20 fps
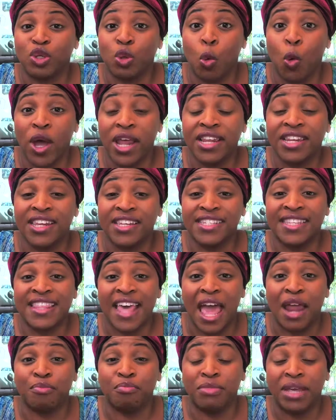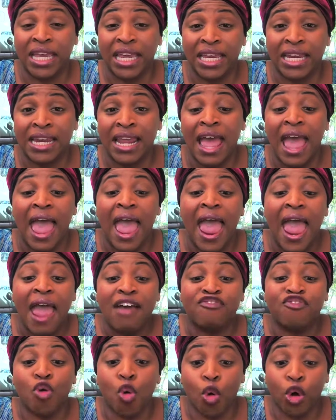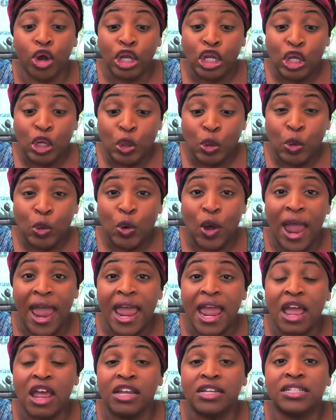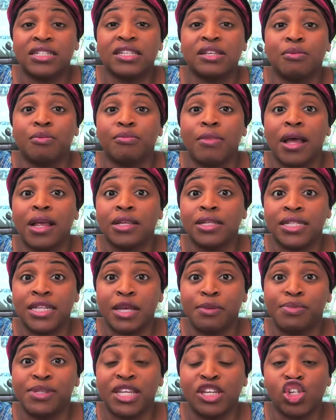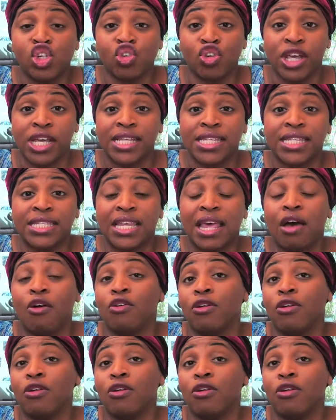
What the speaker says: What does that mean for you, and some tips and tricks,